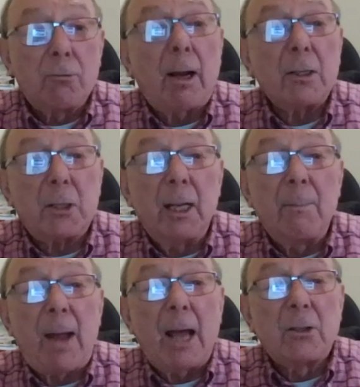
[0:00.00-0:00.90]
trust
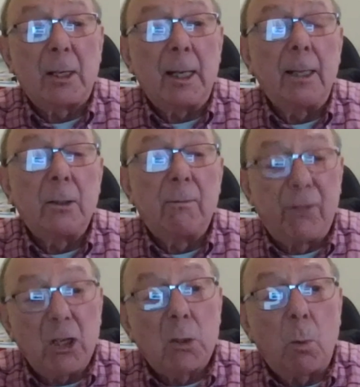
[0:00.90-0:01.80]
him as an
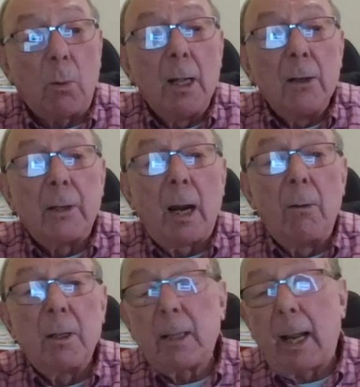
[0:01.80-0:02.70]
individual,
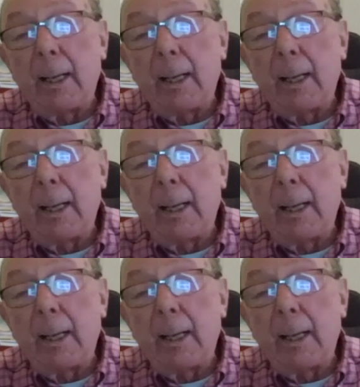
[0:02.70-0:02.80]
know that